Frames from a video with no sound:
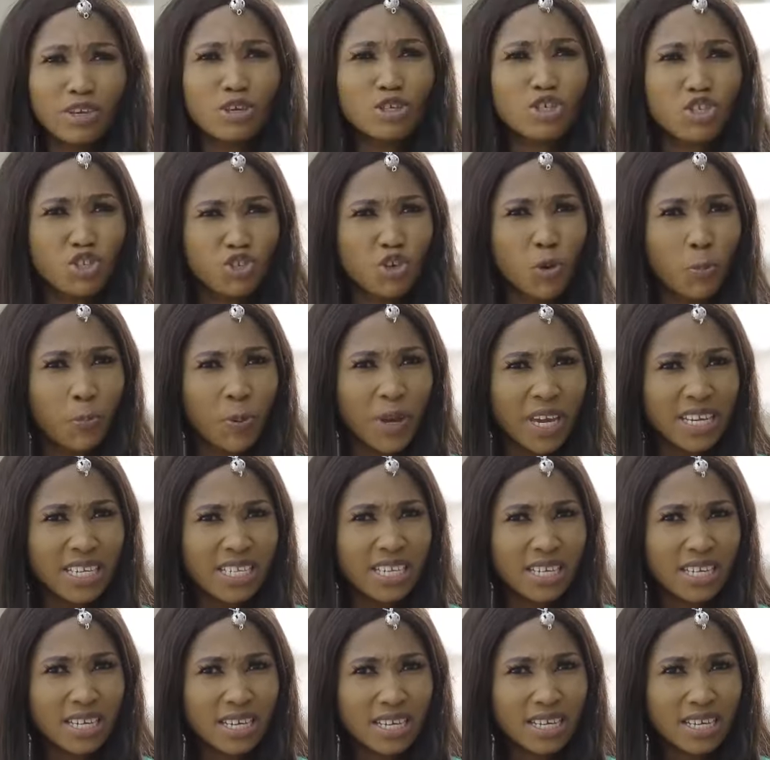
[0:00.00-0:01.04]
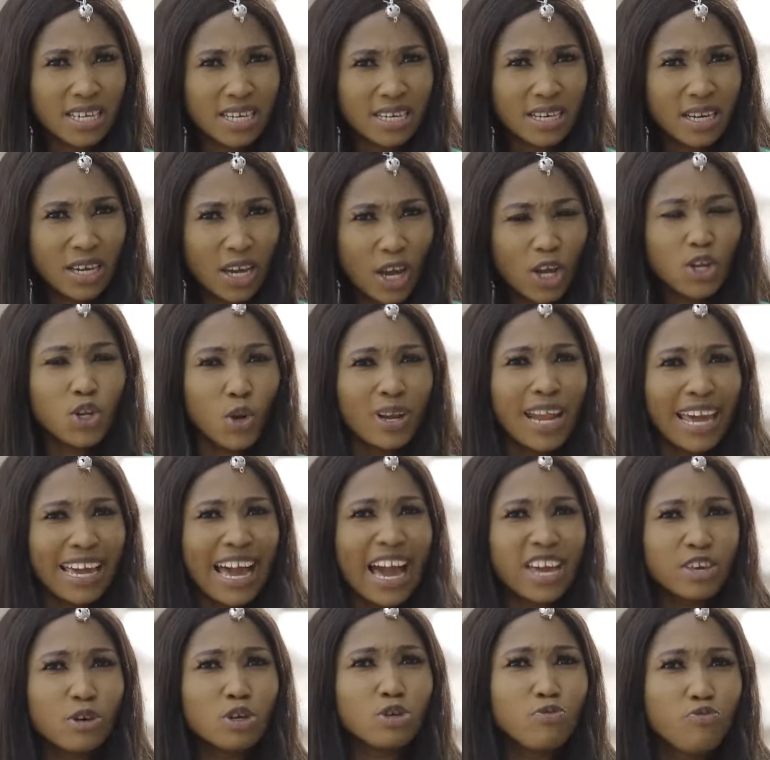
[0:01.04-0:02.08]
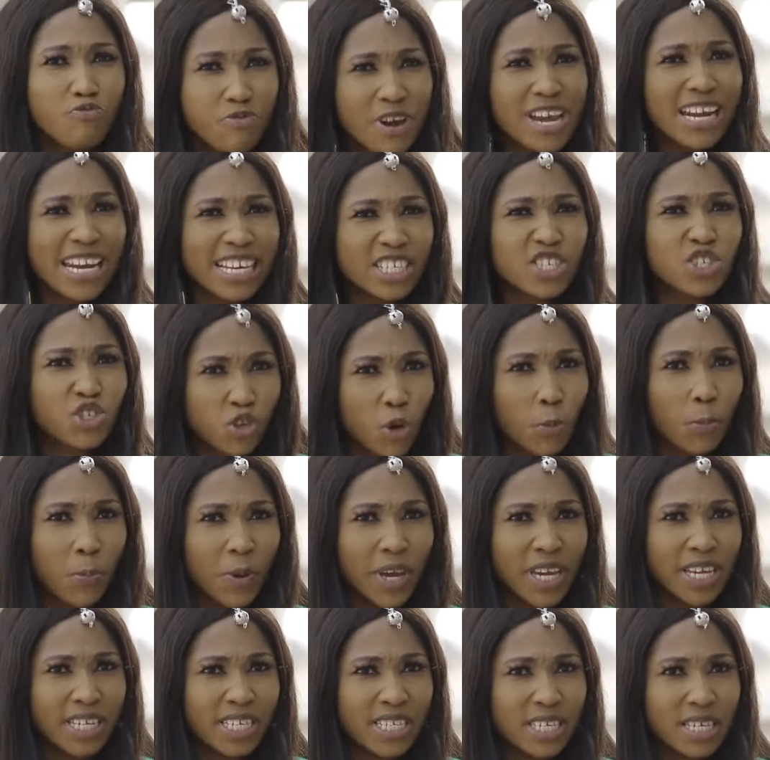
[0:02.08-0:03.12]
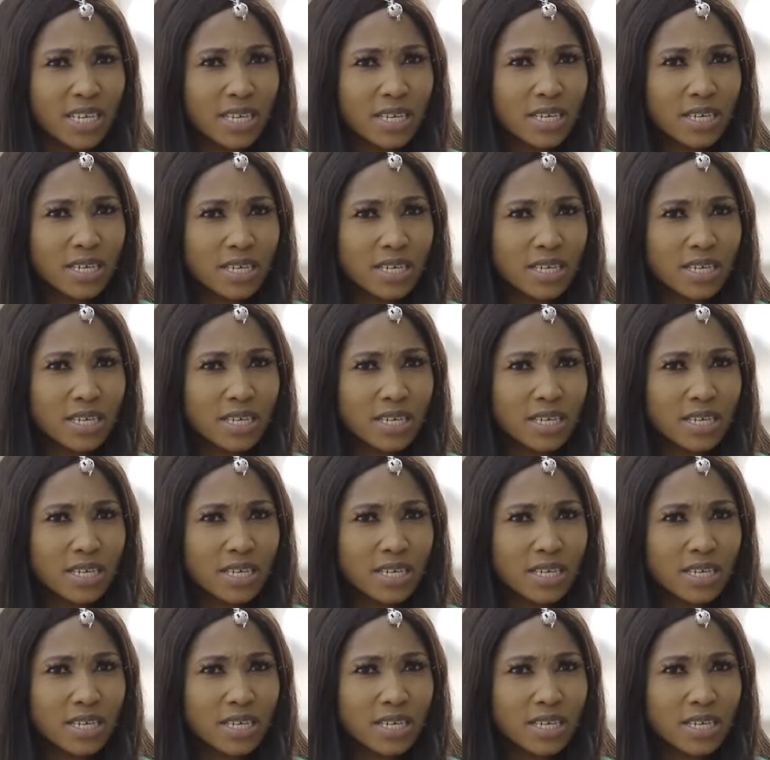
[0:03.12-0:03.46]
Are you stupid? No, like, are you really stupid?